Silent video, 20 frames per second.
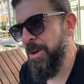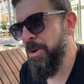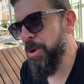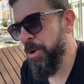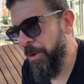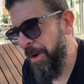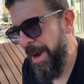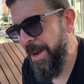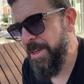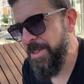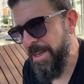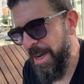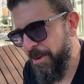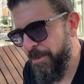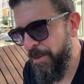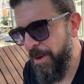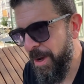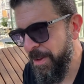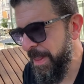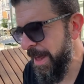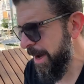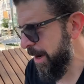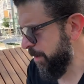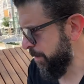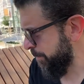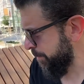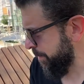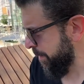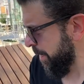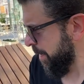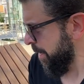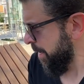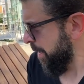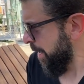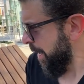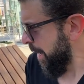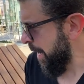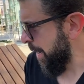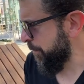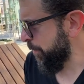Ukraine is at fault. Now,
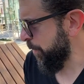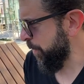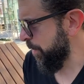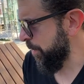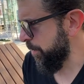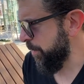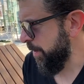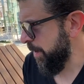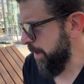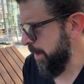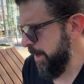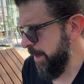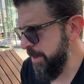I've heard